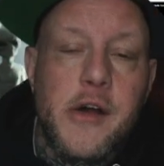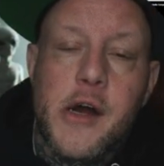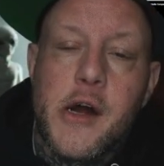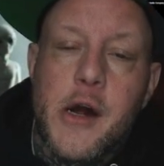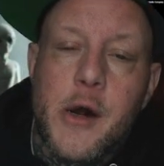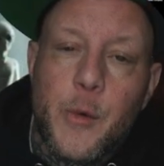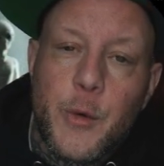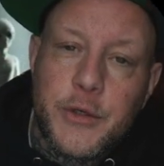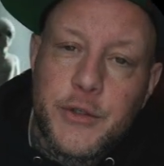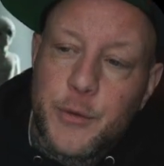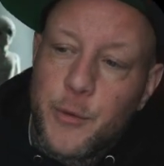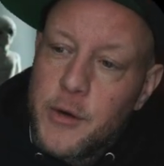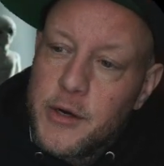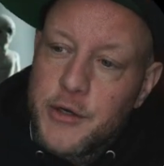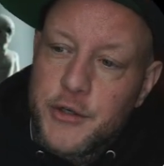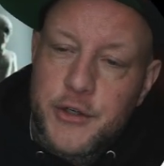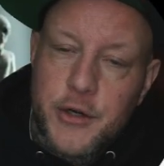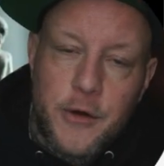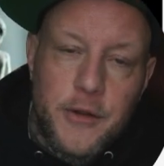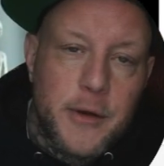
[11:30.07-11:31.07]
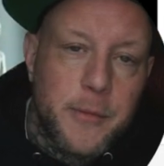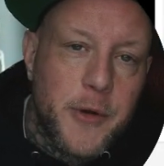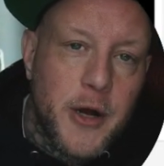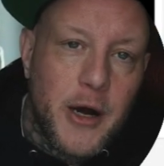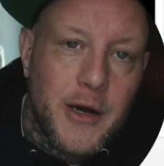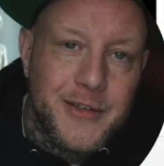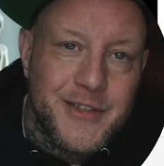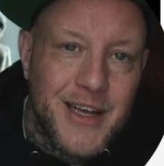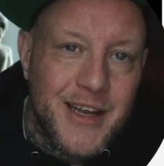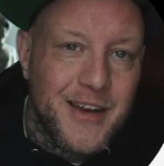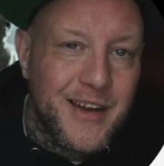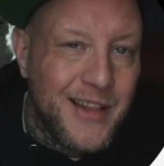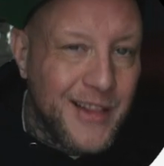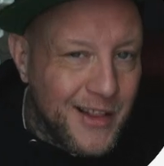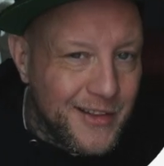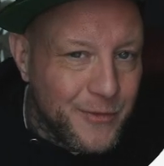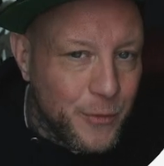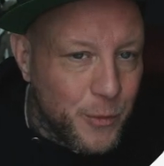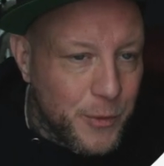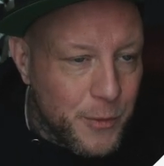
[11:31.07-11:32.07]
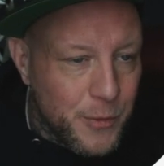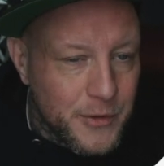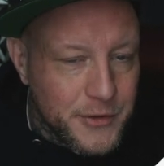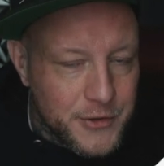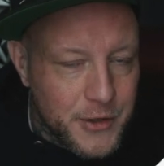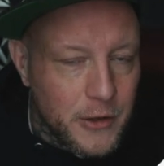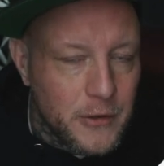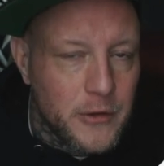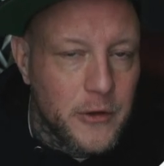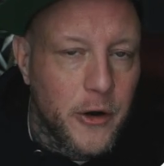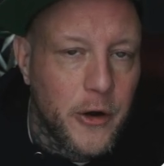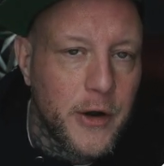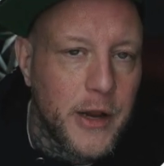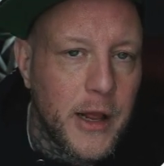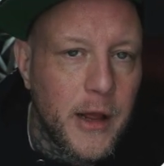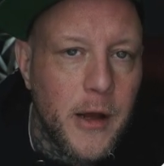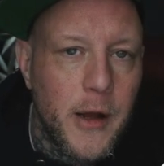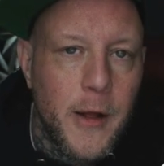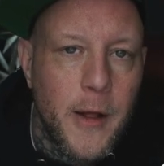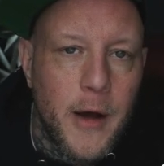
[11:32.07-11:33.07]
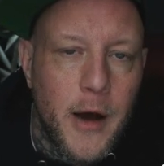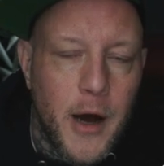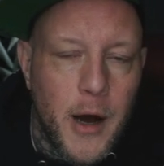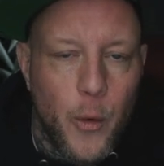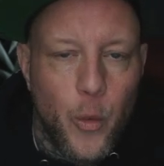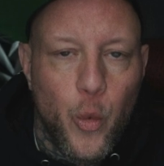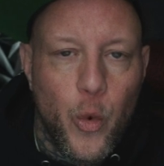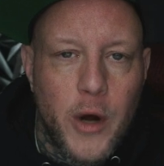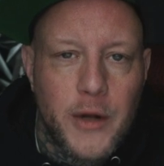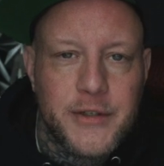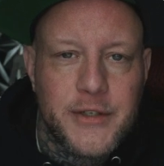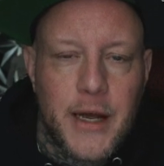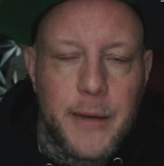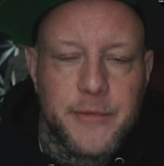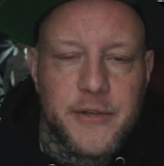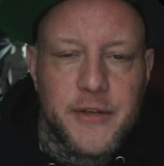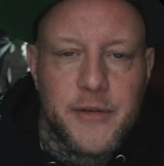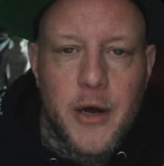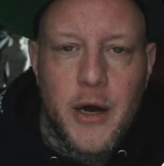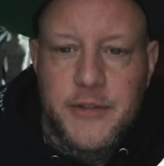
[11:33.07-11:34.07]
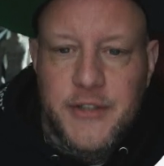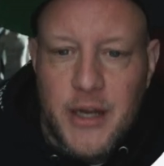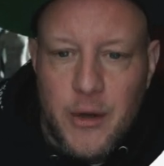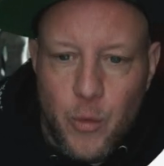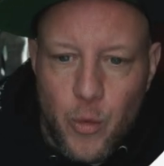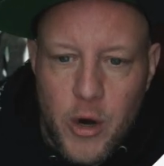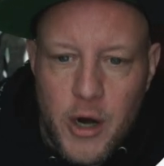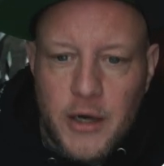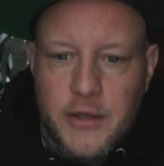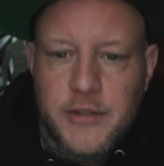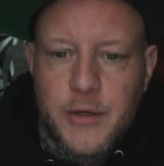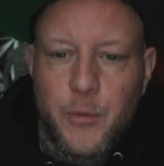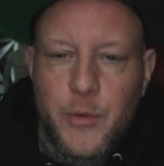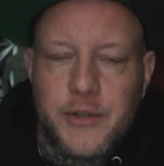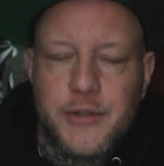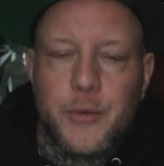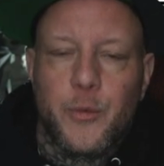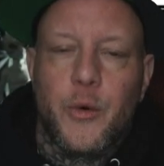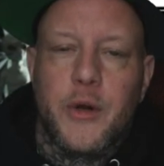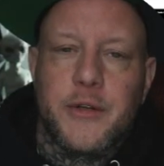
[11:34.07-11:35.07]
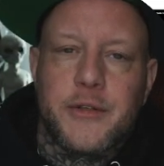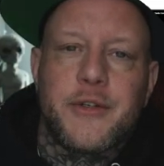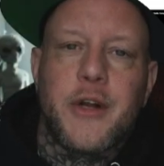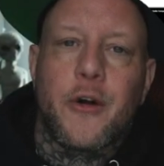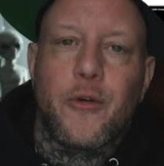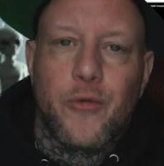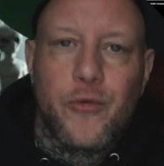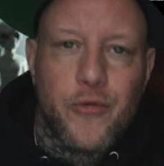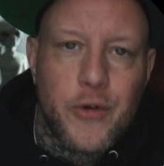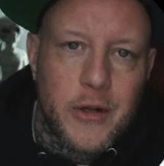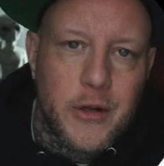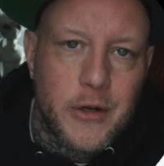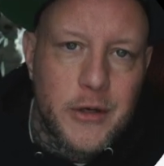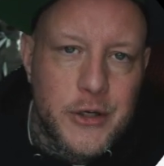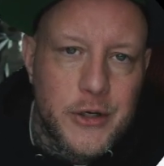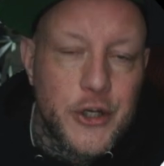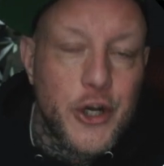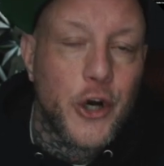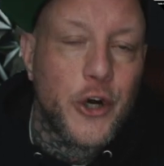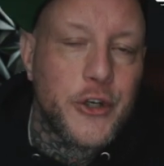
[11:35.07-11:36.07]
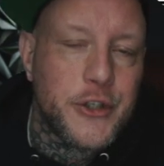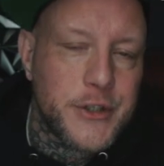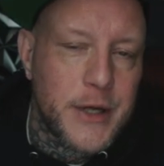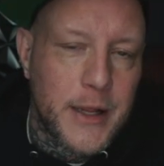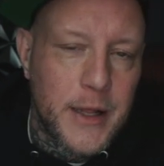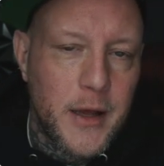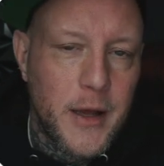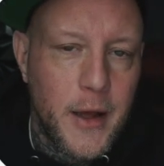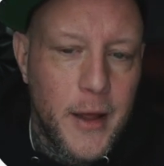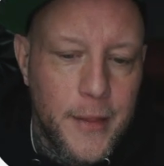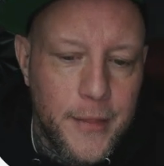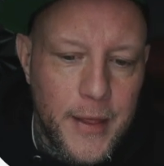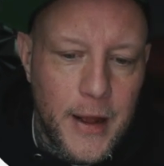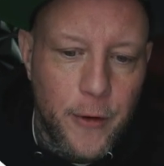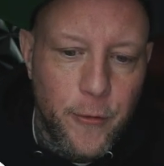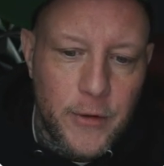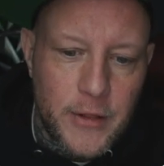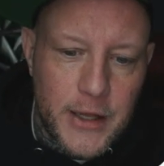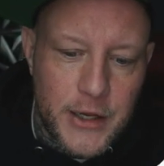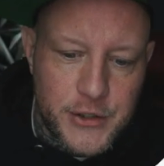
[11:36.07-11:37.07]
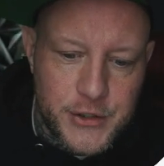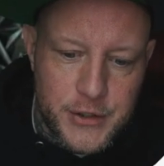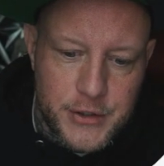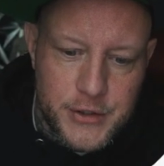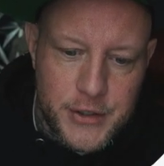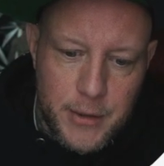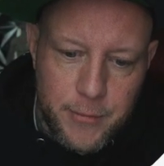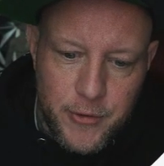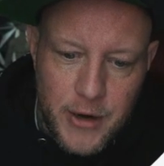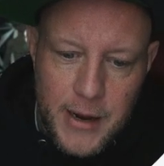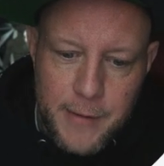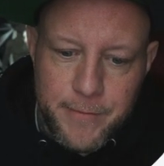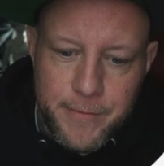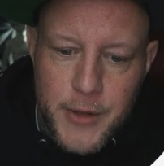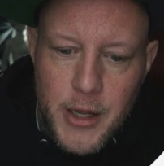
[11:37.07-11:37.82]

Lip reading: We just want to show them content, and then we want to start learning what types of content works, and we still want to start nourishing that relationship, right?